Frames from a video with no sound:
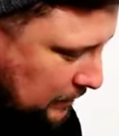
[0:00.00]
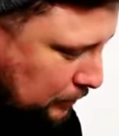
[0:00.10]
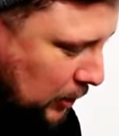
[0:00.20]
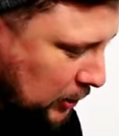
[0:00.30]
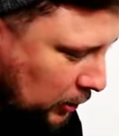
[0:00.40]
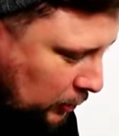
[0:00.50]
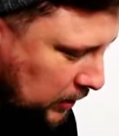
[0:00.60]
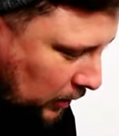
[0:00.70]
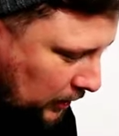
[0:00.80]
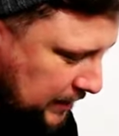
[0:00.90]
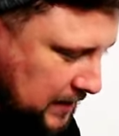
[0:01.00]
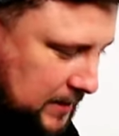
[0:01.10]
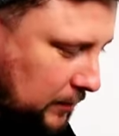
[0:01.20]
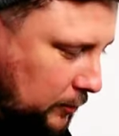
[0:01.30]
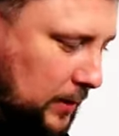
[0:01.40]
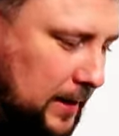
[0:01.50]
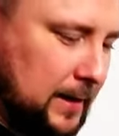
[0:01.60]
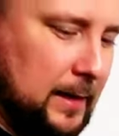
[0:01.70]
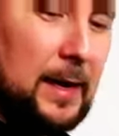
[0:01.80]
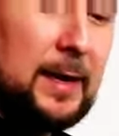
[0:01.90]
But you lose a lot of density through
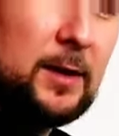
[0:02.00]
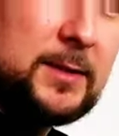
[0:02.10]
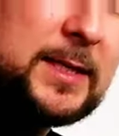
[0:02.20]
here because